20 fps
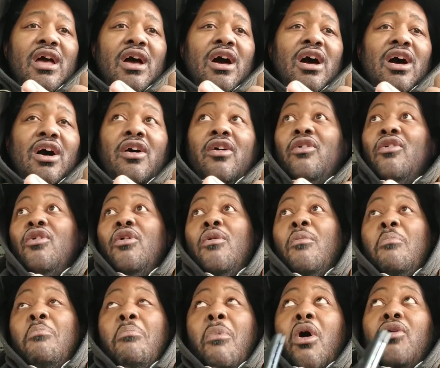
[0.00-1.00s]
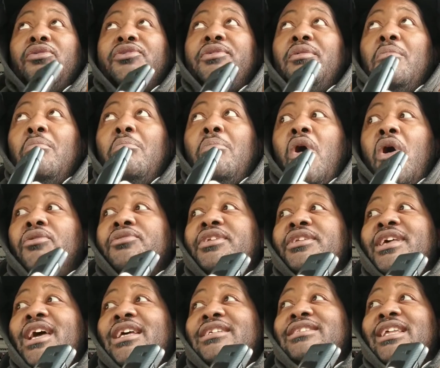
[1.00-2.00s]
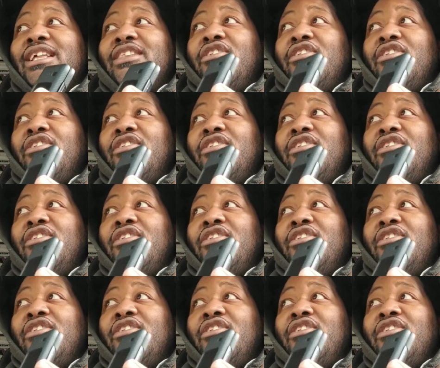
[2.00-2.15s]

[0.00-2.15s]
multitask like